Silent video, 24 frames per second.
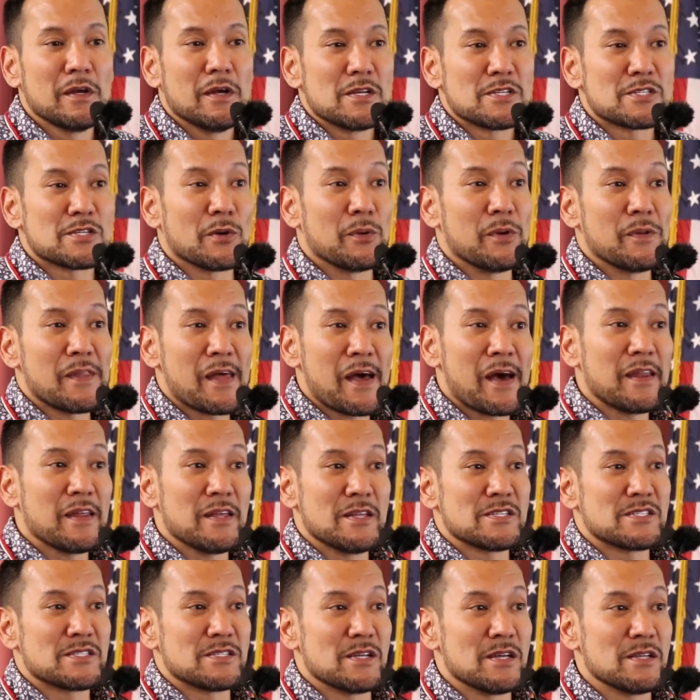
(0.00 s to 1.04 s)
So in that
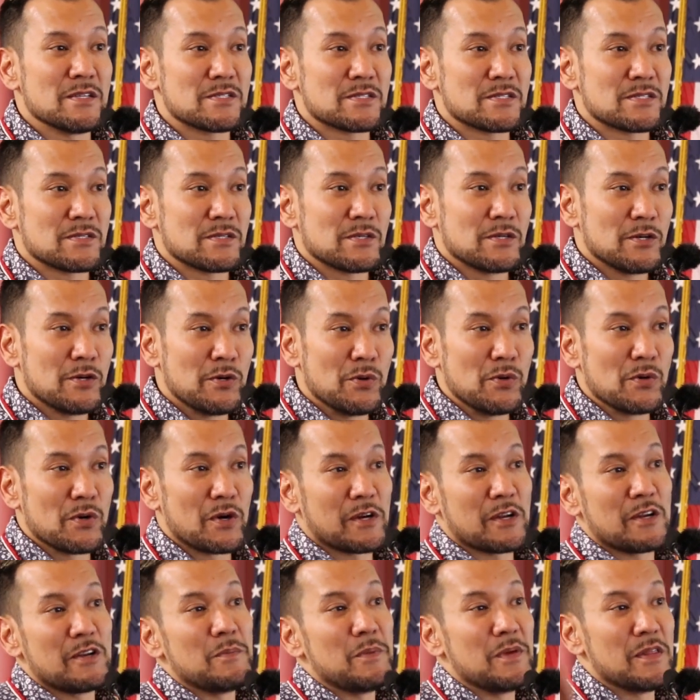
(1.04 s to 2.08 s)
instance, who
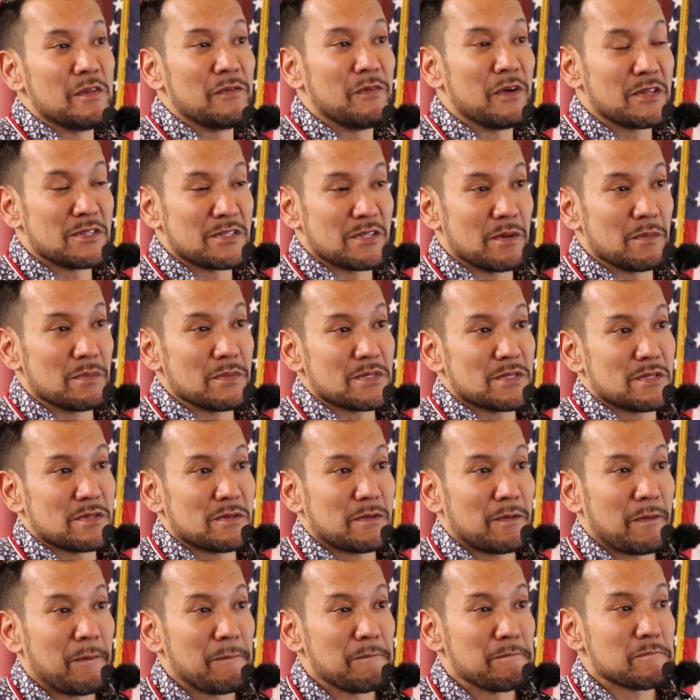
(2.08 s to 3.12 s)
are going to be the victims?
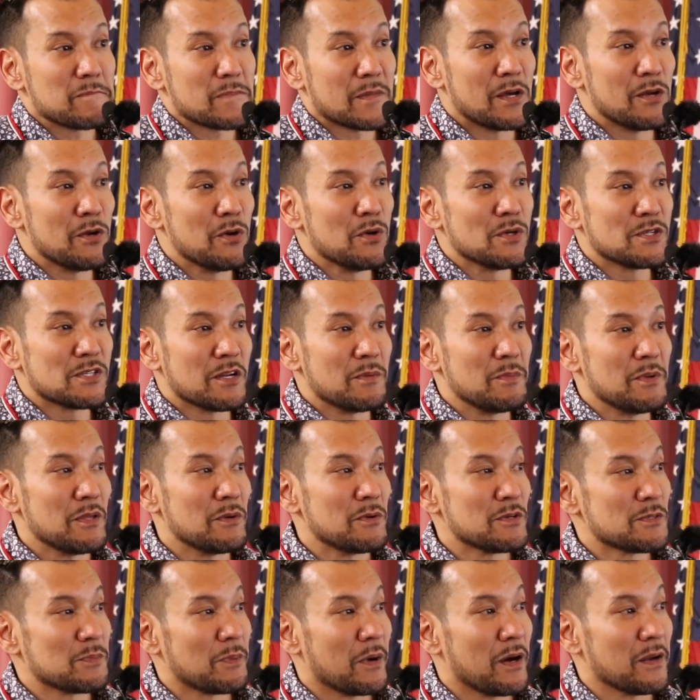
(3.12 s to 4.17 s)
And who's going to be
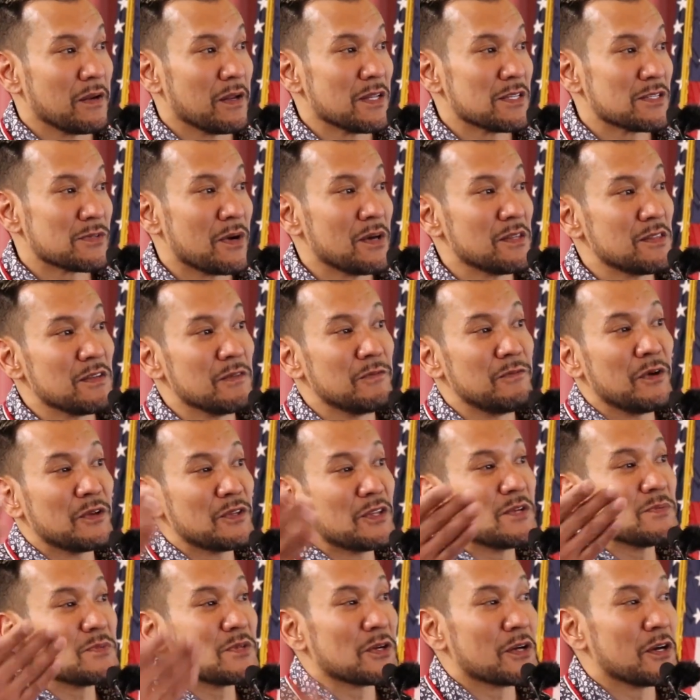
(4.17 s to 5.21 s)
the respondents, right? The
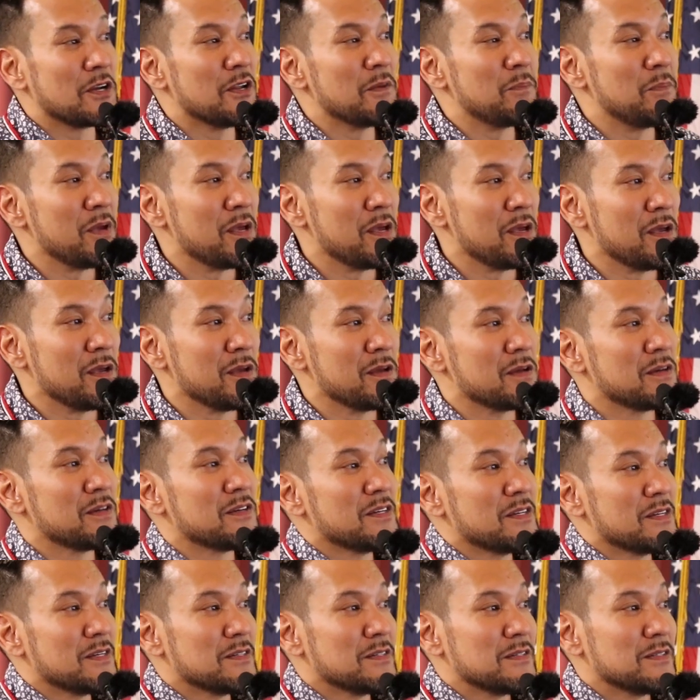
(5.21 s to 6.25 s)
victims are going to be
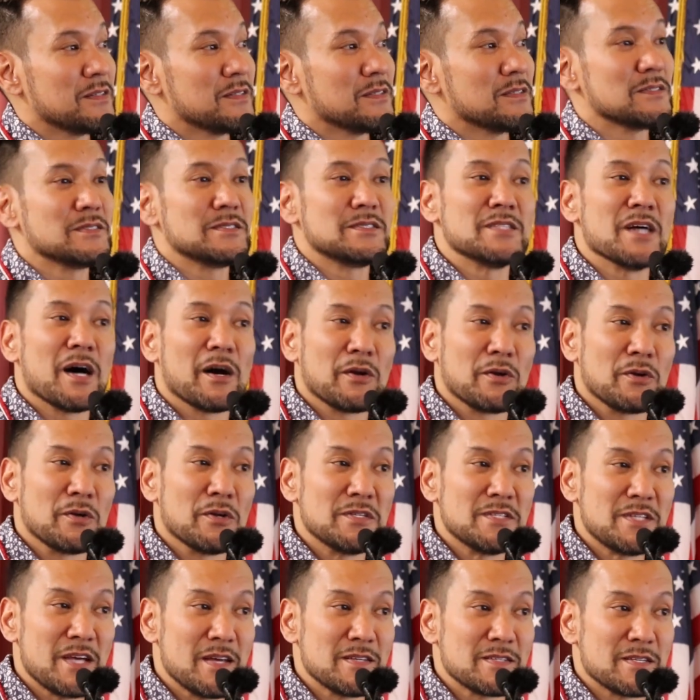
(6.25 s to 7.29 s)
Donald
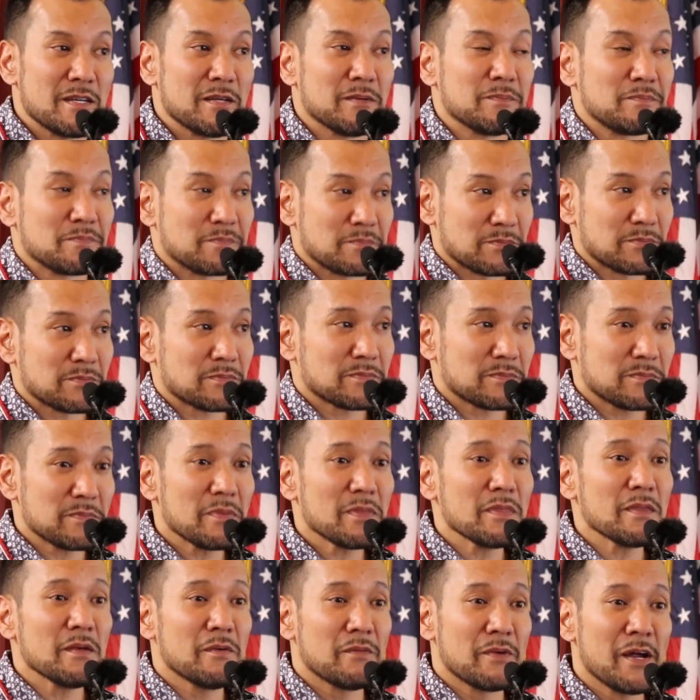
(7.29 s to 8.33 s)
and Daisy,
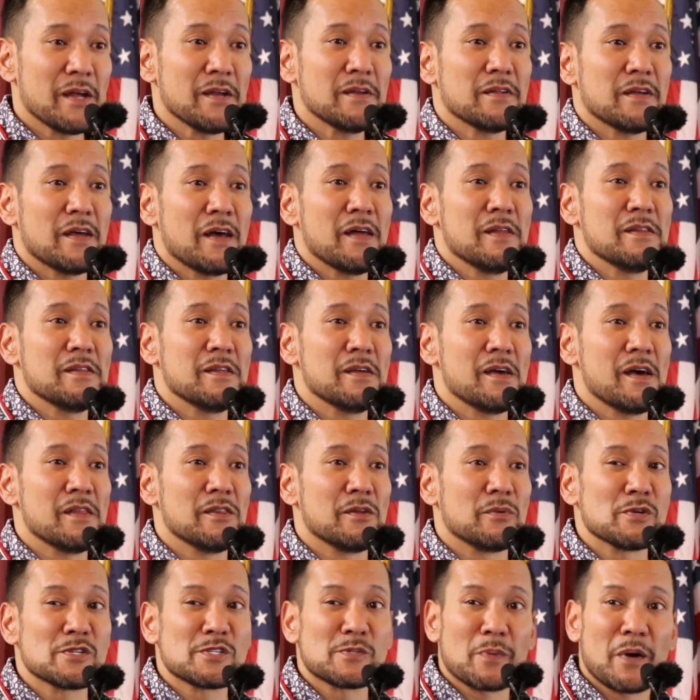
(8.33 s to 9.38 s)
right? And
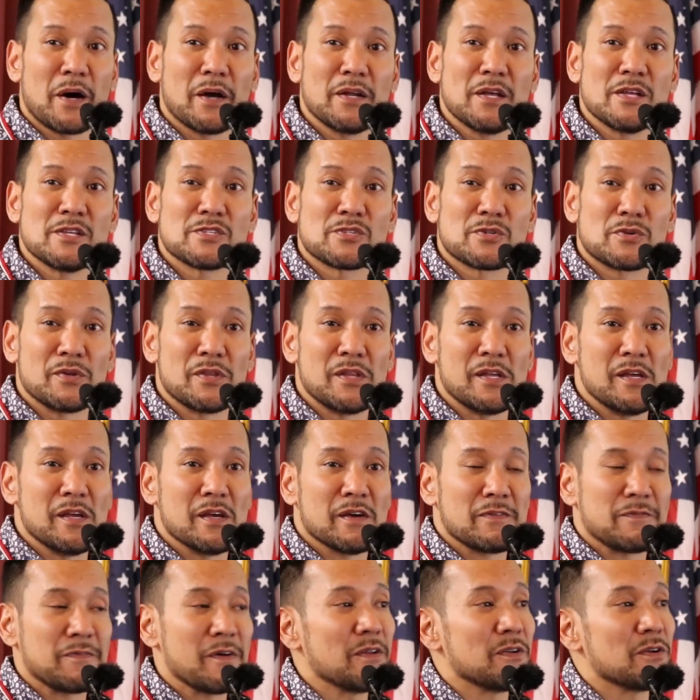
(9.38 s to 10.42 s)
the respondents, or
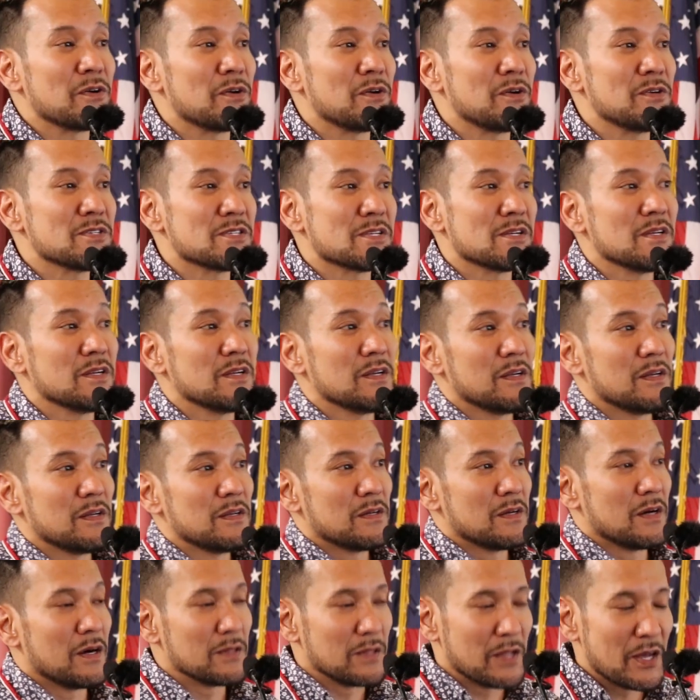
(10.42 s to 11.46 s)
the offenders,
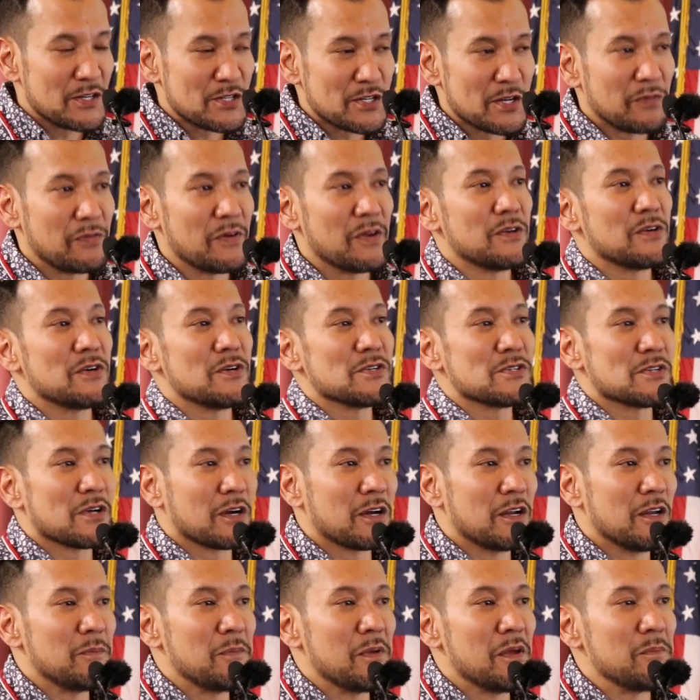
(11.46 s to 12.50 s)
alleged offenders, are
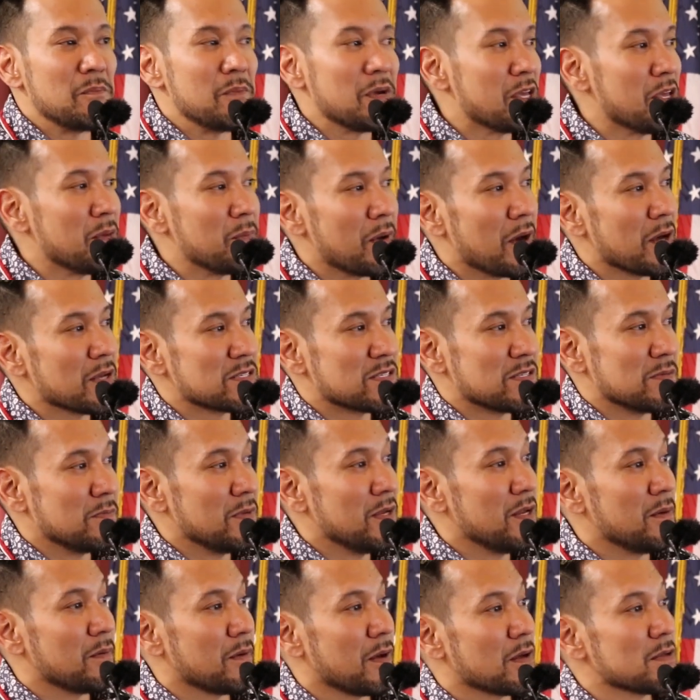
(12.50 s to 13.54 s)
going to be Mickey Mouse and
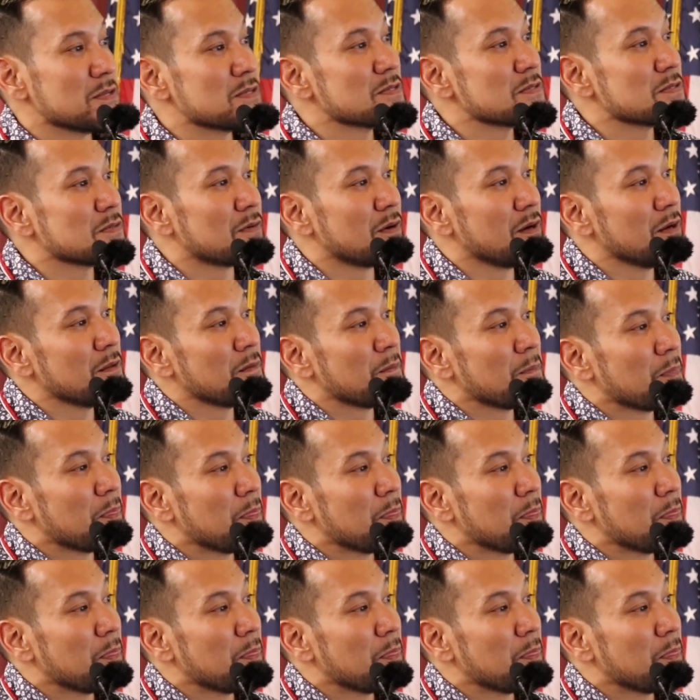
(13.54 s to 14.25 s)
Minnie Mouse, right?